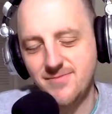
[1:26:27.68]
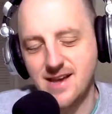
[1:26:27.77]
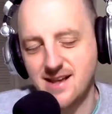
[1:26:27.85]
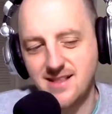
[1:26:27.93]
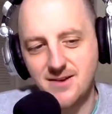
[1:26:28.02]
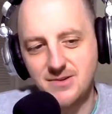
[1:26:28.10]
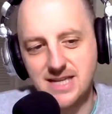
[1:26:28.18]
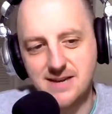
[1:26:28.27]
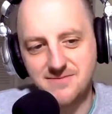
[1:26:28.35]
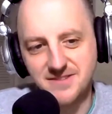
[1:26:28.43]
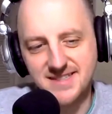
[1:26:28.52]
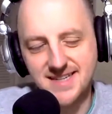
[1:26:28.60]
that was
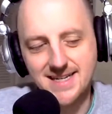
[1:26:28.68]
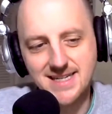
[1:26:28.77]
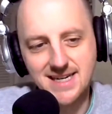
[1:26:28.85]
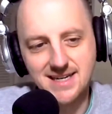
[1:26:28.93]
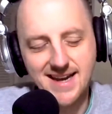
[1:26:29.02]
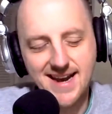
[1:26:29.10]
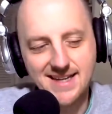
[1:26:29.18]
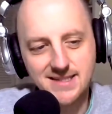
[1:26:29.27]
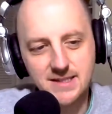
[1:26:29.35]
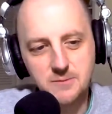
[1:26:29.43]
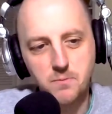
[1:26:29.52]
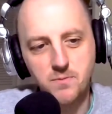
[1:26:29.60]
emphasizing
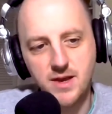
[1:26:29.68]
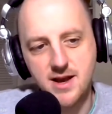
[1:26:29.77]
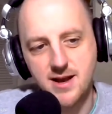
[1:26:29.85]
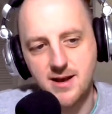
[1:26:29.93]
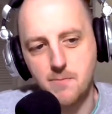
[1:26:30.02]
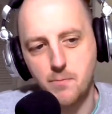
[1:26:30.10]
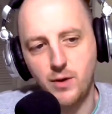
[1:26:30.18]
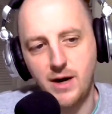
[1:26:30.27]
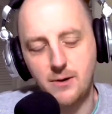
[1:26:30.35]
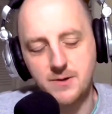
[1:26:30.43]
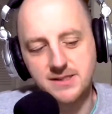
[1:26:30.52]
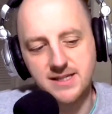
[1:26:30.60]
Kaz's
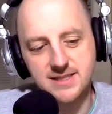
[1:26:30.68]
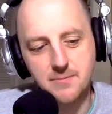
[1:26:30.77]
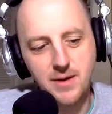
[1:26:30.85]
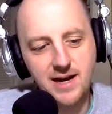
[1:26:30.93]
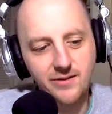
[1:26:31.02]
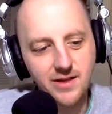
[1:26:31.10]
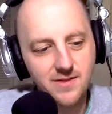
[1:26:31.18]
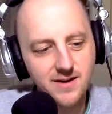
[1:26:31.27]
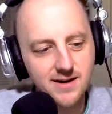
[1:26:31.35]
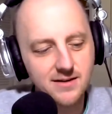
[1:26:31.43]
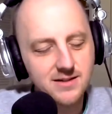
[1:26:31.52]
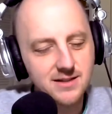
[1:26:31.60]
prowess as a pilot
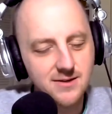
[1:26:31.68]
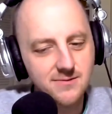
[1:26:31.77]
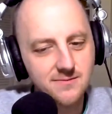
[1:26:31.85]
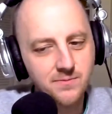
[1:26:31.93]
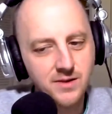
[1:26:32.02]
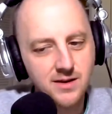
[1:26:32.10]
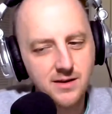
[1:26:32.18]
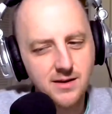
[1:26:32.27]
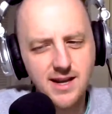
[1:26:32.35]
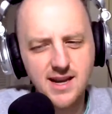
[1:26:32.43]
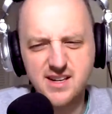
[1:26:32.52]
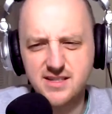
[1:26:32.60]
there. So,
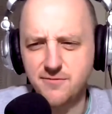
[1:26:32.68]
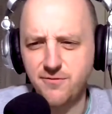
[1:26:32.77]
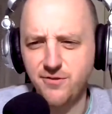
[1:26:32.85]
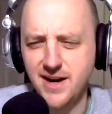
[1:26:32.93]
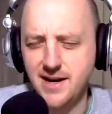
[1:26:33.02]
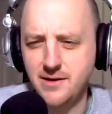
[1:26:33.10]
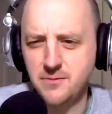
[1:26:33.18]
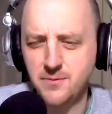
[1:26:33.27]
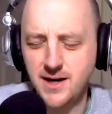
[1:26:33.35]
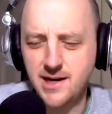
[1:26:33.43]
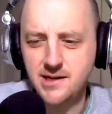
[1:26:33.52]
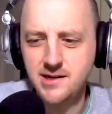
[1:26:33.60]
and as a friend,
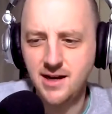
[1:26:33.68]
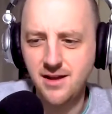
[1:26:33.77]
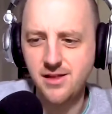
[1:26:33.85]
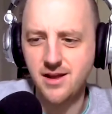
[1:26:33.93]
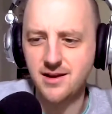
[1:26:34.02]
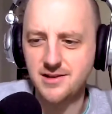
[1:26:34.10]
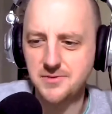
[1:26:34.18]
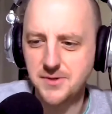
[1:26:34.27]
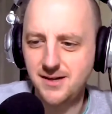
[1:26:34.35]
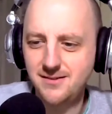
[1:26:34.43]
Ryan, I think as well.